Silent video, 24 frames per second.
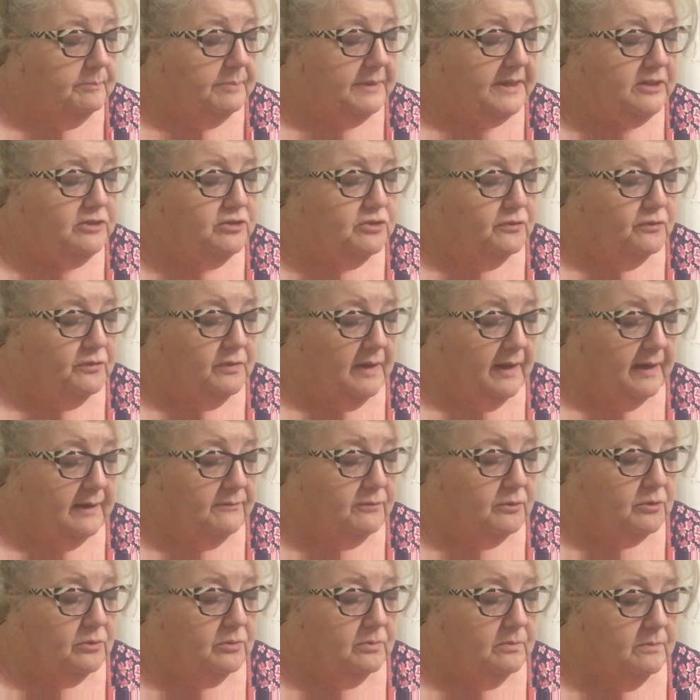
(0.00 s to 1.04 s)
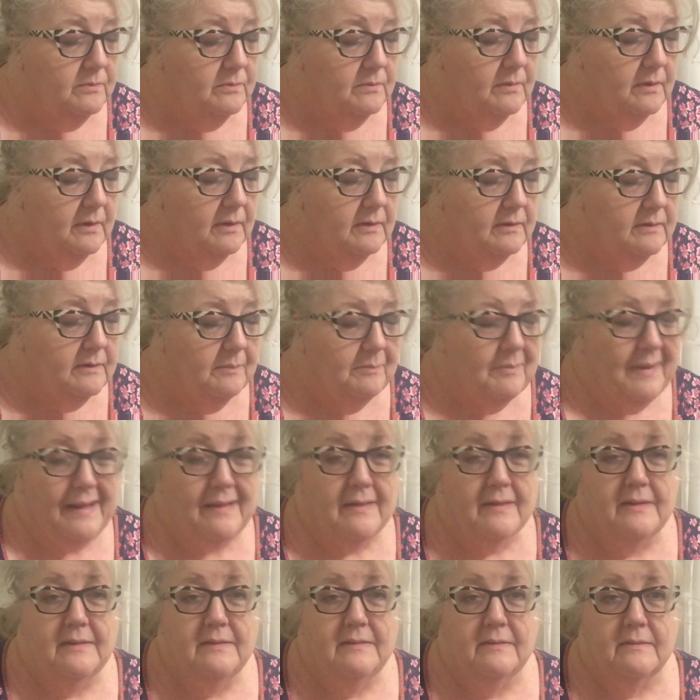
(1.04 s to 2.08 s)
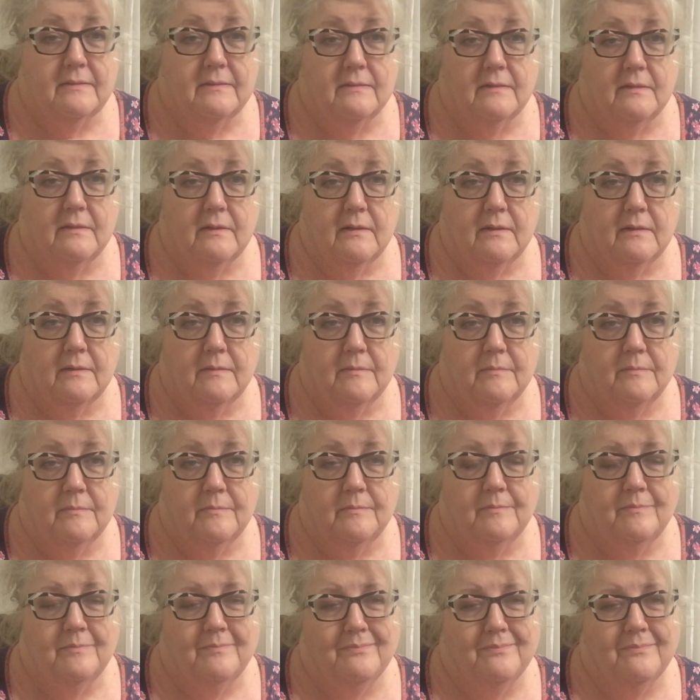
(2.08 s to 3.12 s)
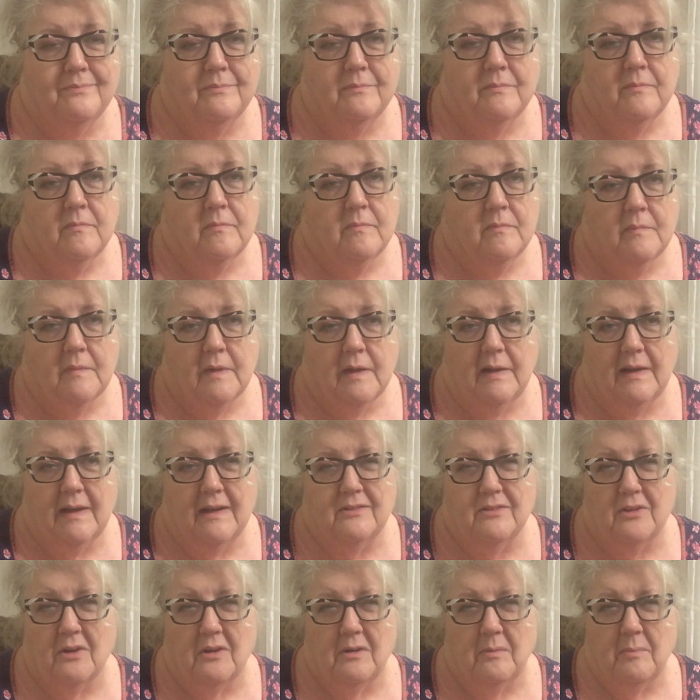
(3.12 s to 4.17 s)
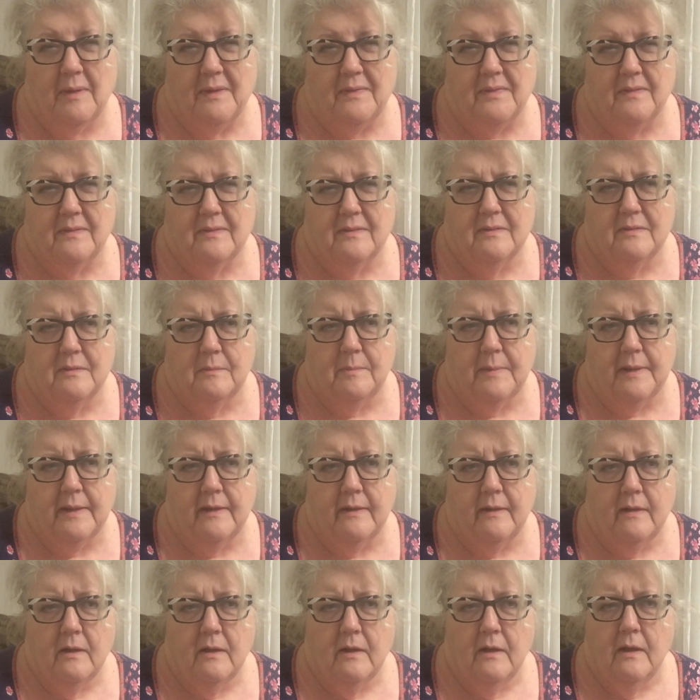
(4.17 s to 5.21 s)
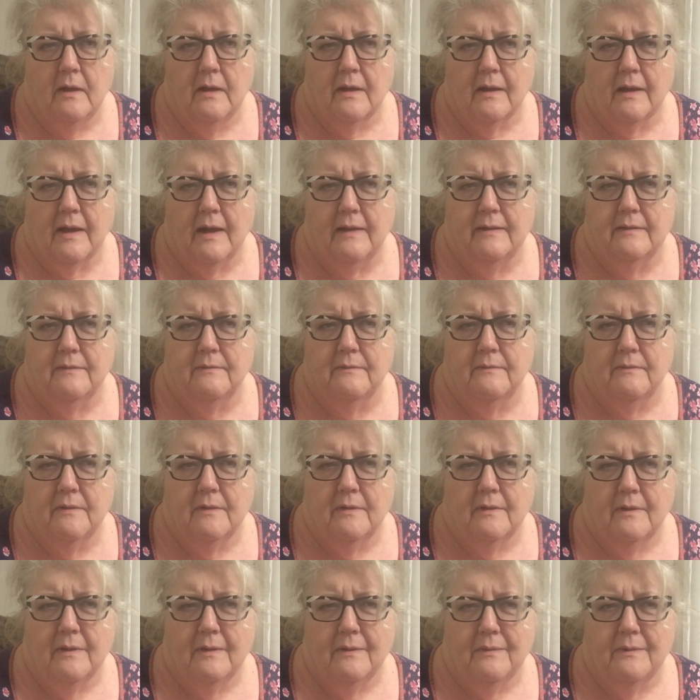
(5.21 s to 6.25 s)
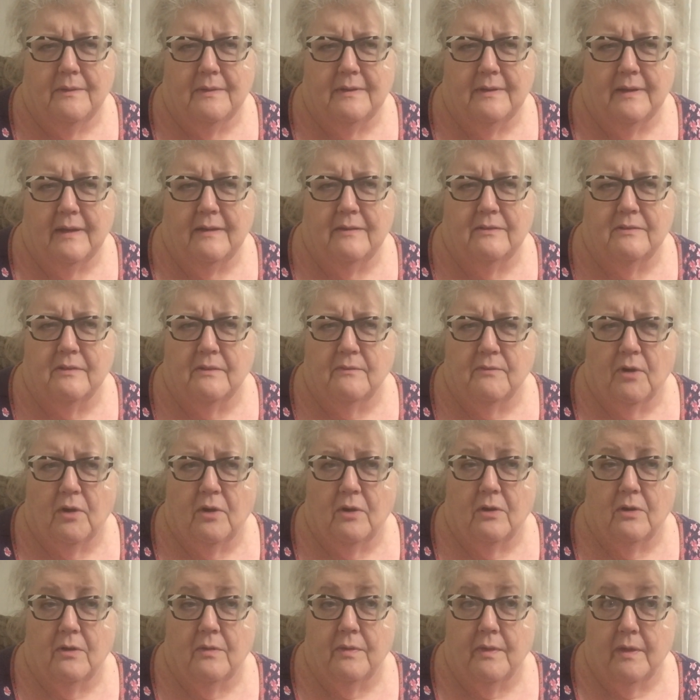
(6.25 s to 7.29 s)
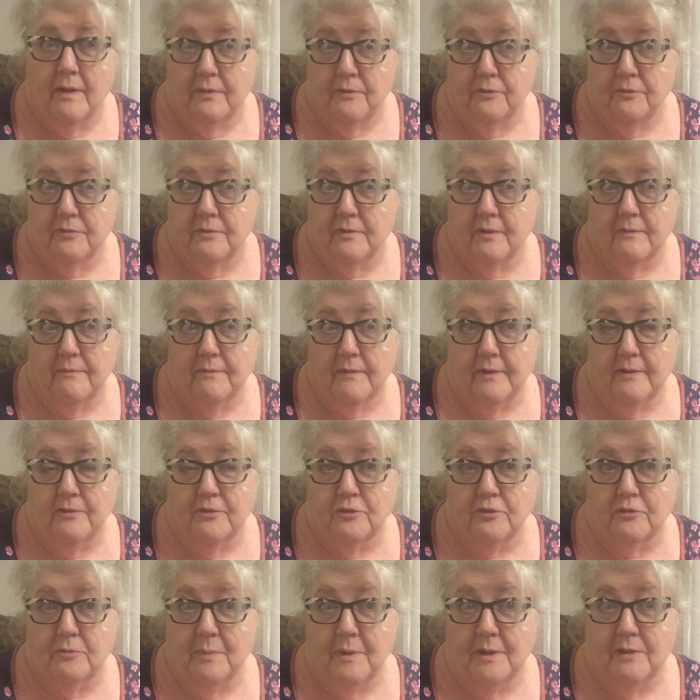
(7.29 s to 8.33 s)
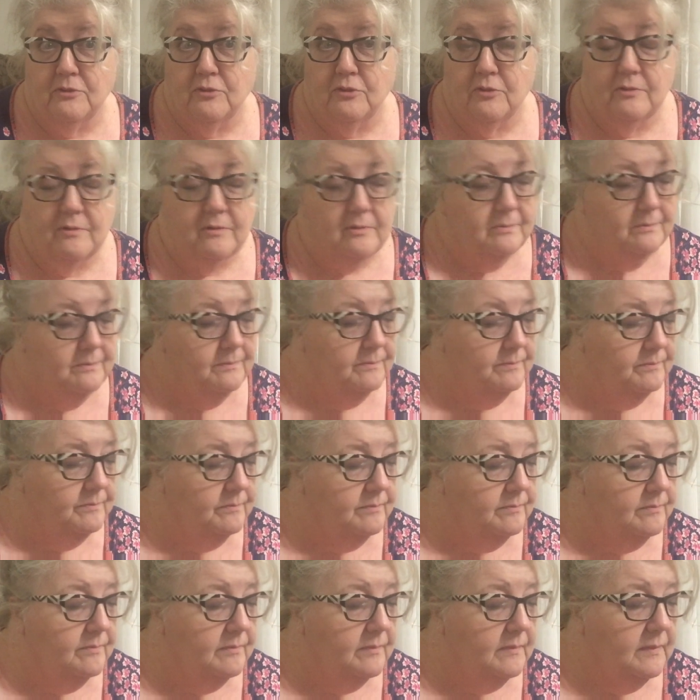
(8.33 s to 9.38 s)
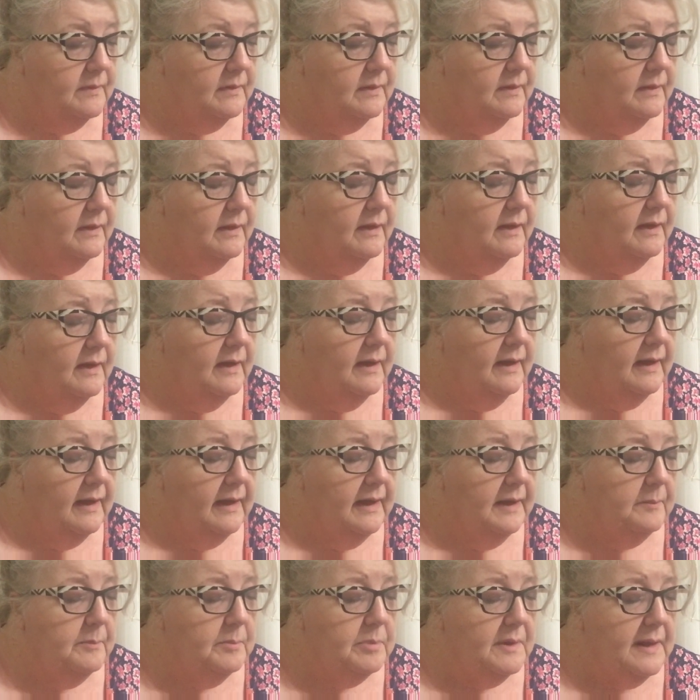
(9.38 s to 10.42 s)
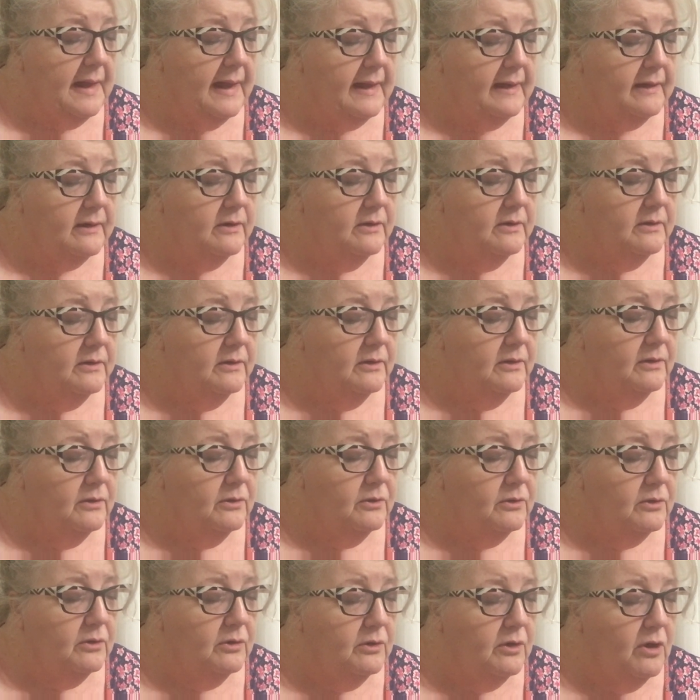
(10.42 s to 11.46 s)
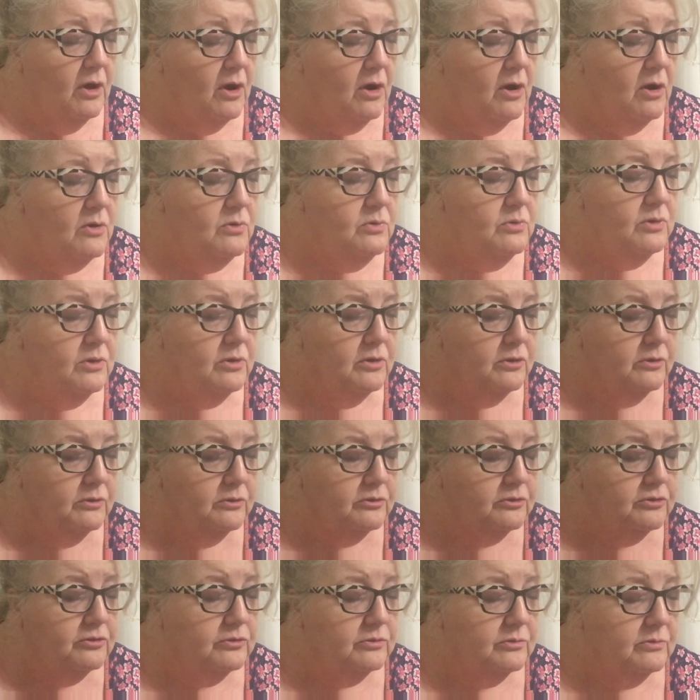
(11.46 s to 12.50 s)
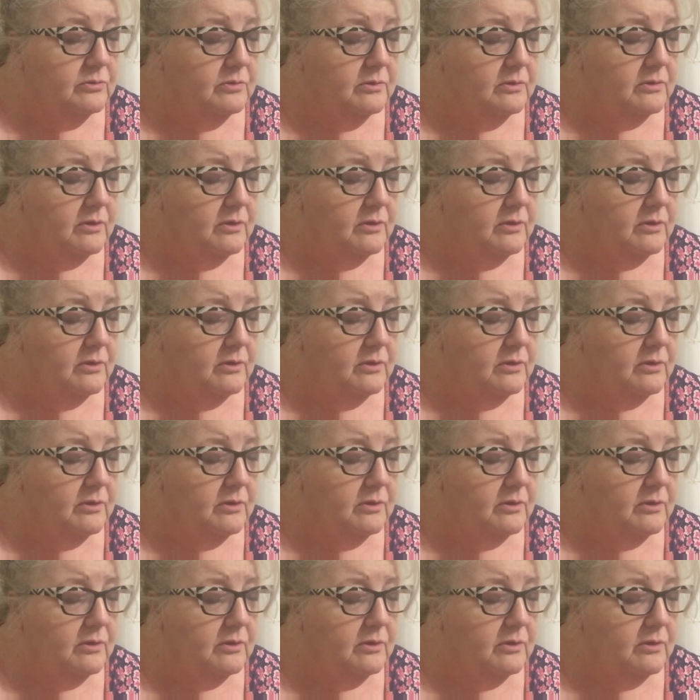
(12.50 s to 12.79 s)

Peach flavor to balance, and I'll talk about this in a bit, kind of the taste of all the other stuff I just mentioned. And black cohosh